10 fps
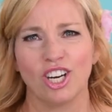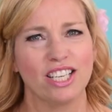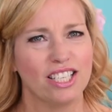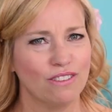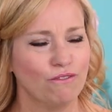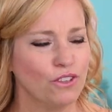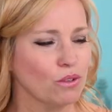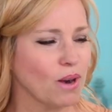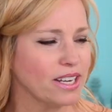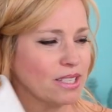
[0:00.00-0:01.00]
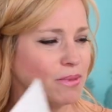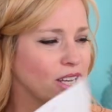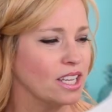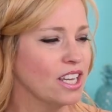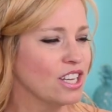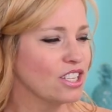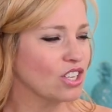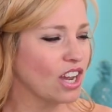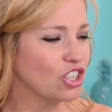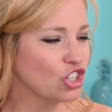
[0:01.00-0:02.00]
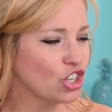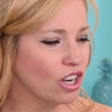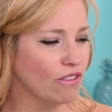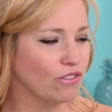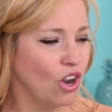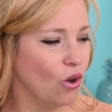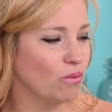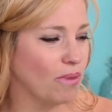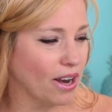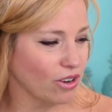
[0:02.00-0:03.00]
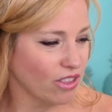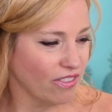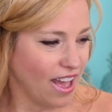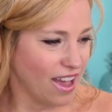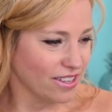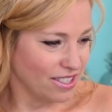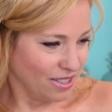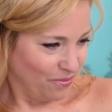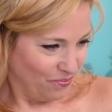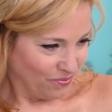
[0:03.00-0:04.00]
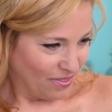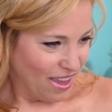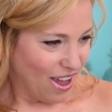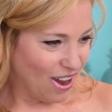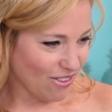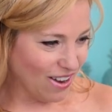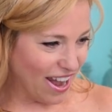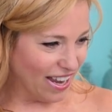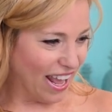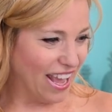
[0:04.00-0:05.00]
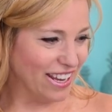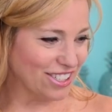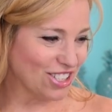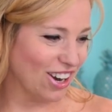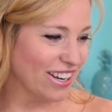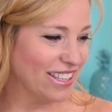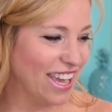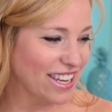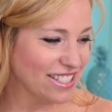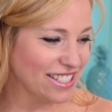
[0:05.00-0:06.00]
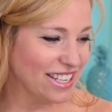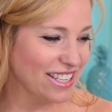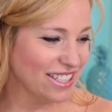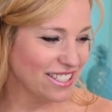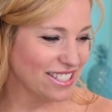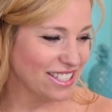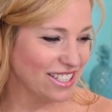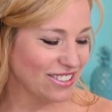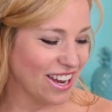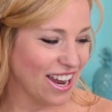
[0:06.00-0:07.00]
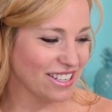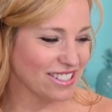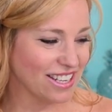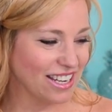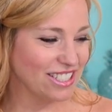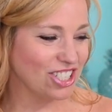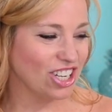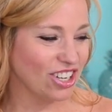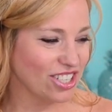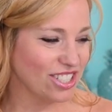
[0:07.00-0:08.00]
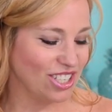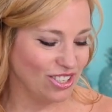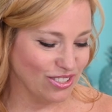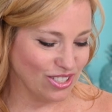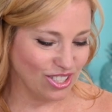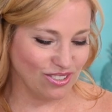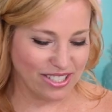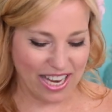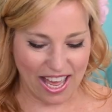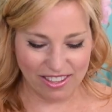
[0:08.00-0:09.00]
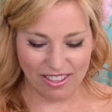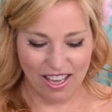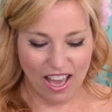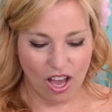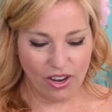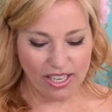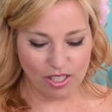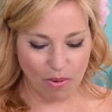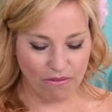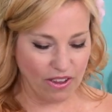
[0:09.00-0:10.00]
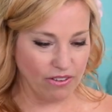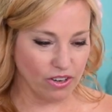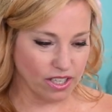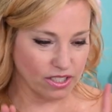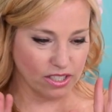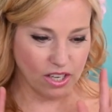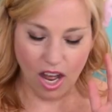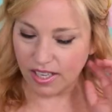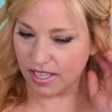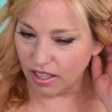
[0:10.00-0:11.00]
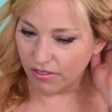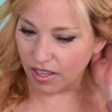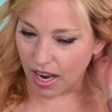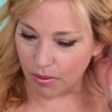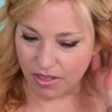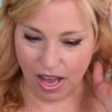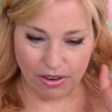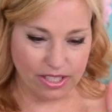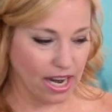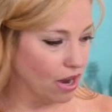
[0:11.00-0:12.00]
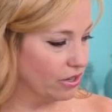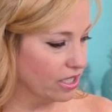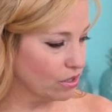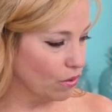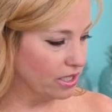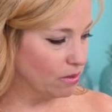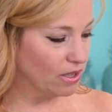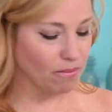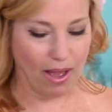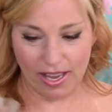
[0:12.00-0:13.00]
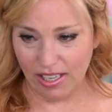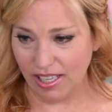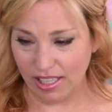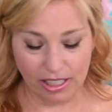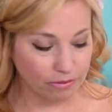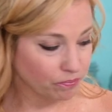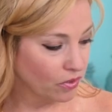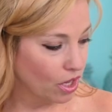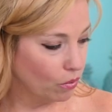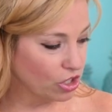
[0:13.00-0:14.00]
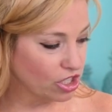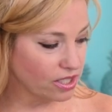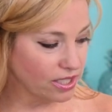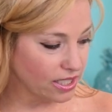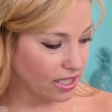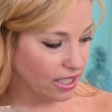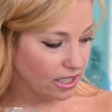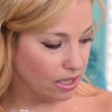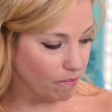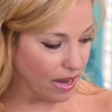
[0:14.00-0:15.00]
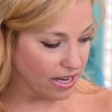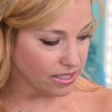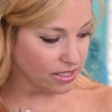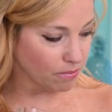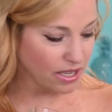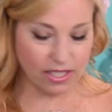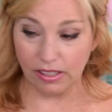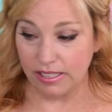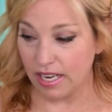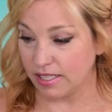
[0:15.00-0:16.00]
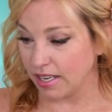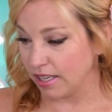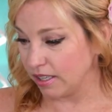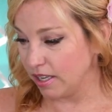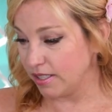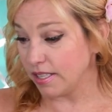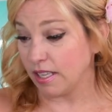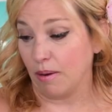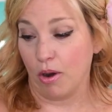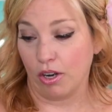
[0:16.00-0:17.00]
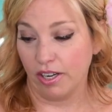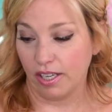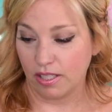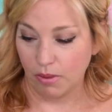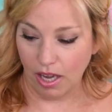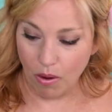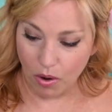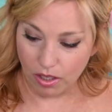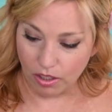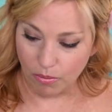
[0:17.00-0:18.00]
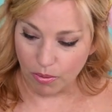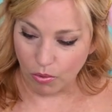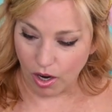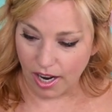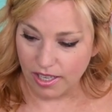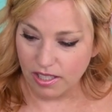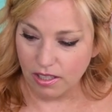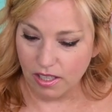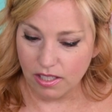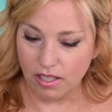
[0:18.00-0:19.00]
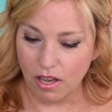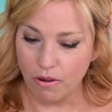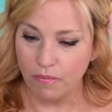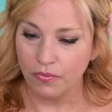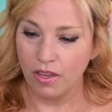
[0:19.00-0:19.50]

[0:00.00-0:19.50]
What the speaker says: It didn't feel right to me, so I should have known better than that. All right, hey, Sean and Casey, good to see you guys, and cheers to you too, Seth. Okay, so my favorite cocktail of the night, without a doubt, is going to be the Mayan Heat, which is the tequila-based, basically tastes like, it tastes like a margarita to me. I want a little bit more ice in this, though.